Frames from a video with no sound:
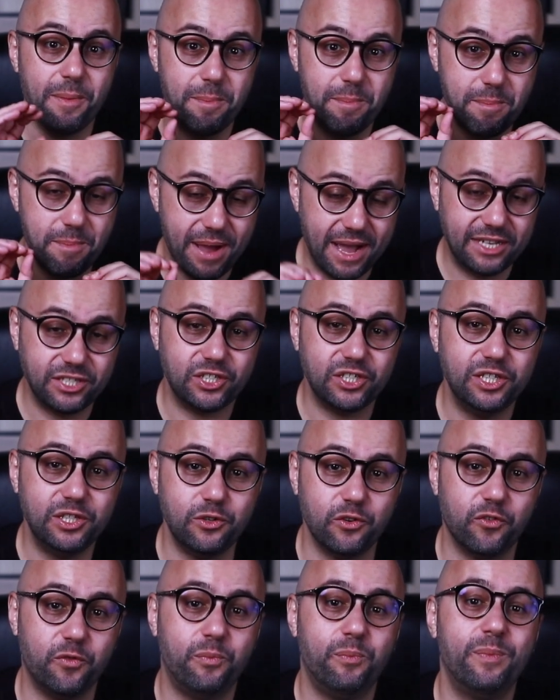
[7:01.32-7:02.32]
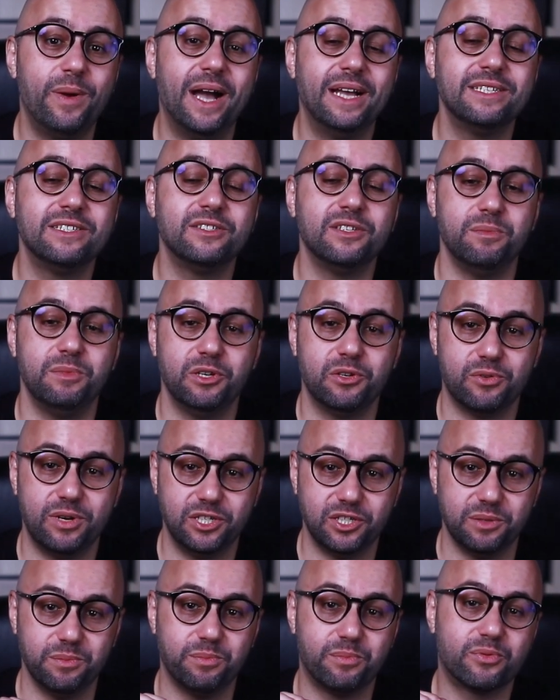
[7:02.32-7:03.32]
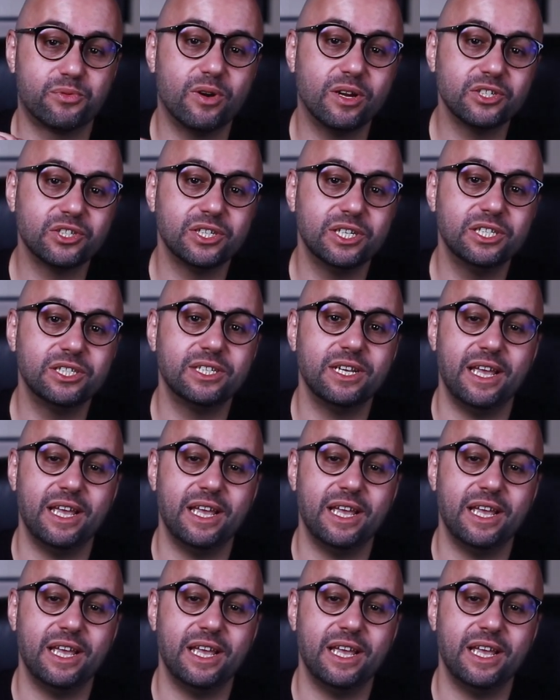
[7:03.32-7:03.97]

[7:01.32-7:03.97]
imagine you've passed the immigration process